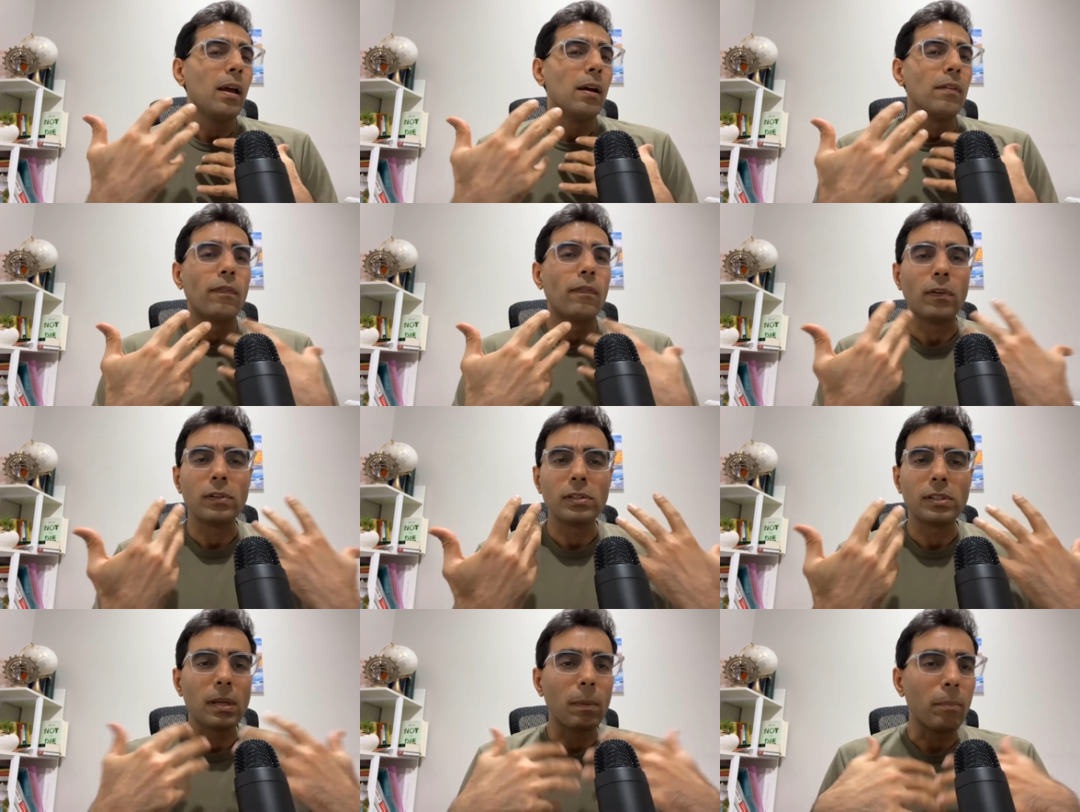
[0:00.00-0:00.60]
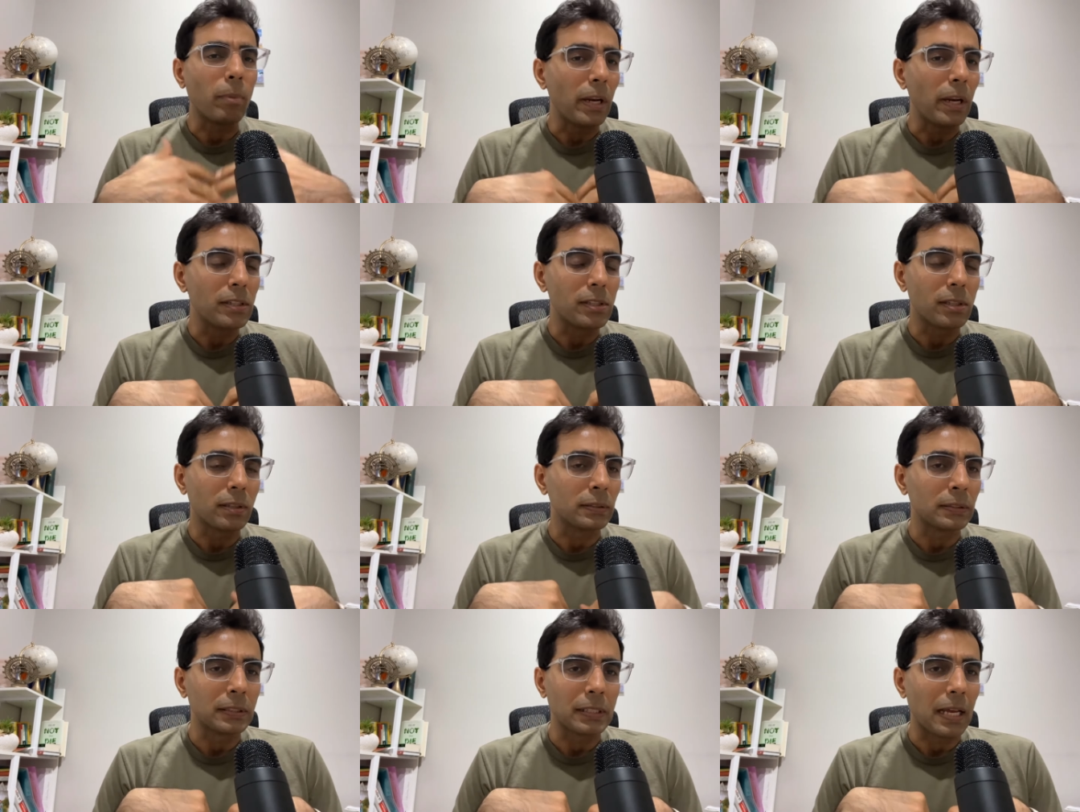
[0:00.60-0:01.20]
for some
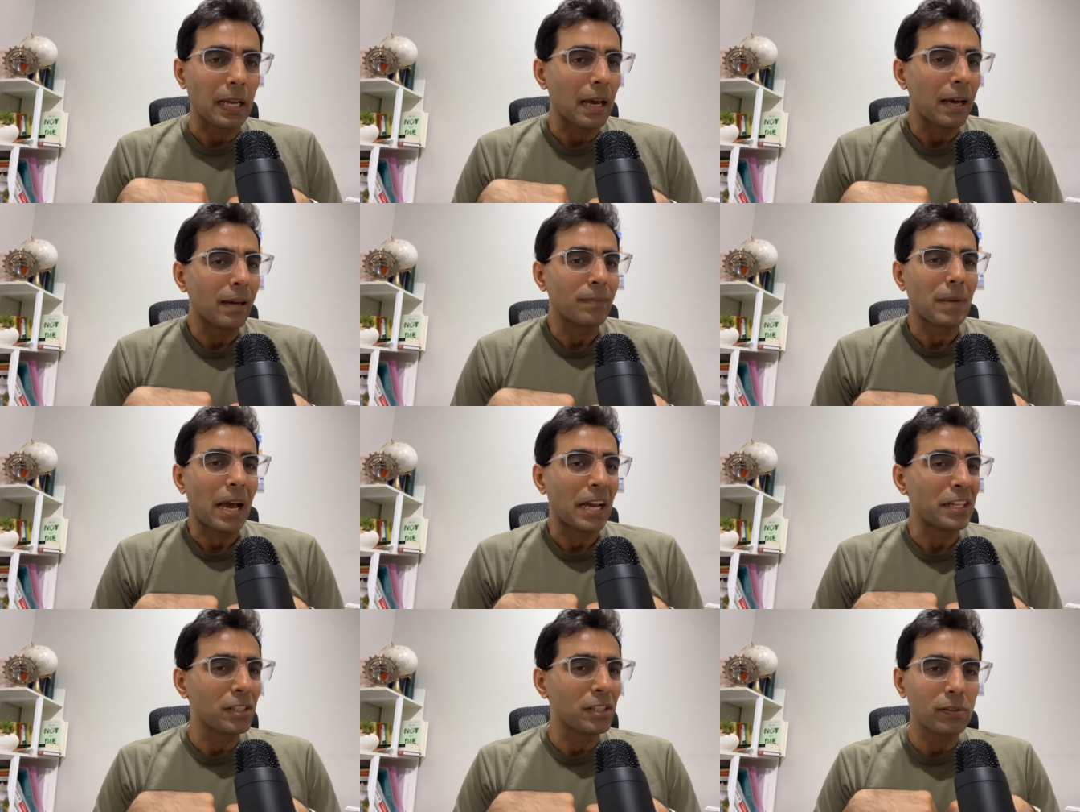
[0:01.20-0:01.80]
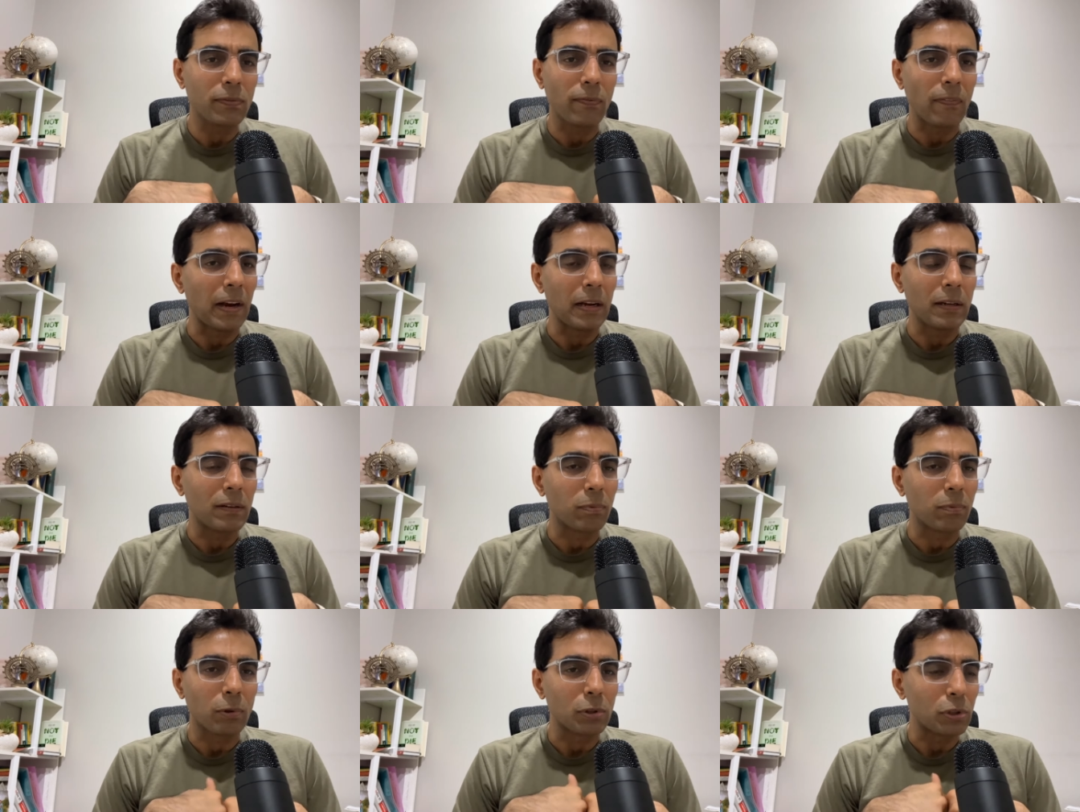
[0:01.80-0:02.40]
reason um, I just
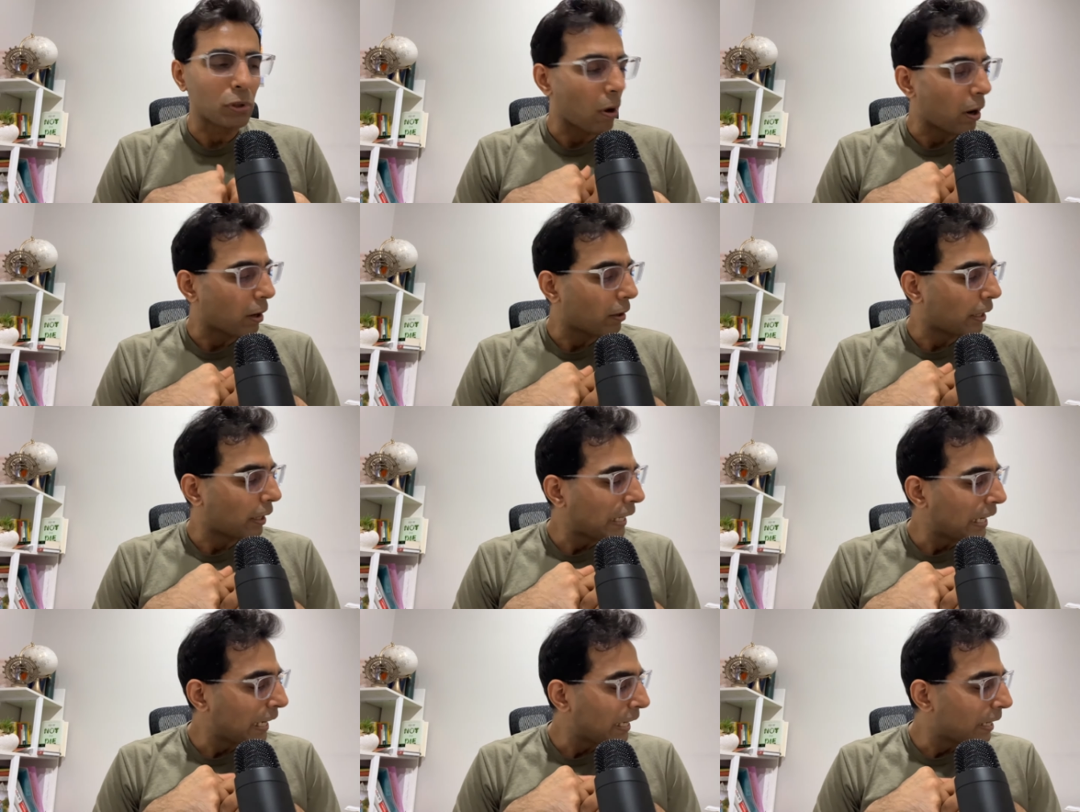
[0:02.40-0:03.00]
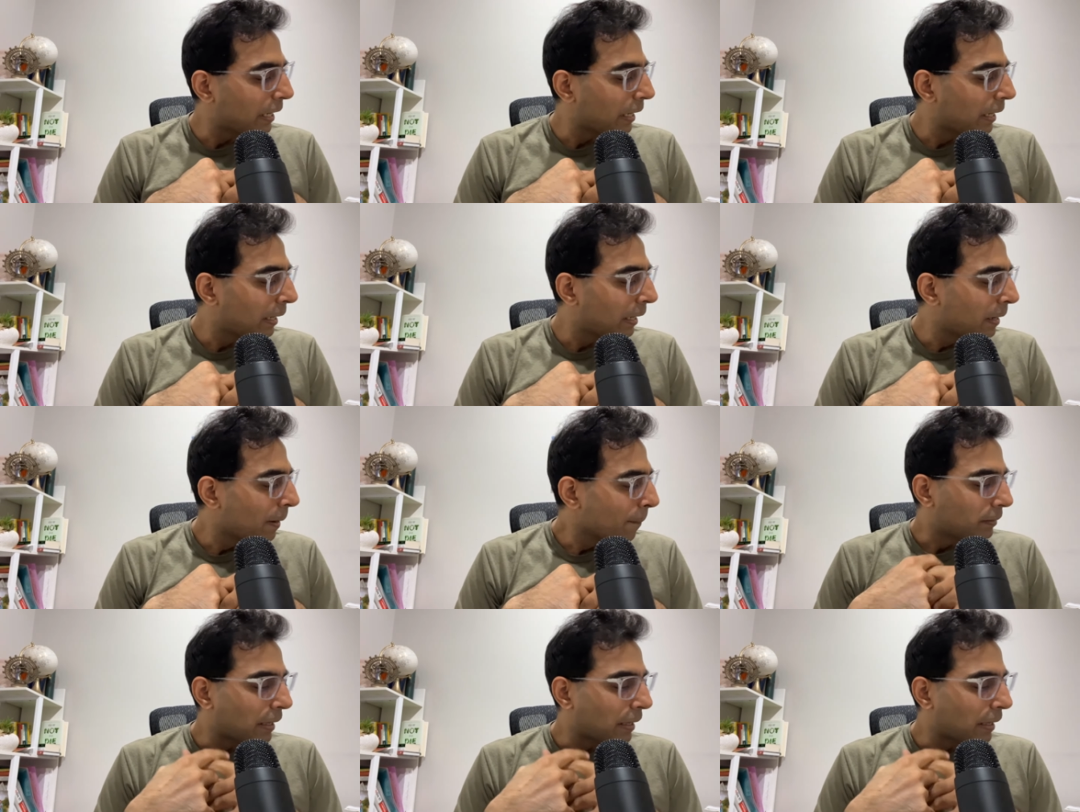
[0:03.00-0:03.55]
felt was not needed.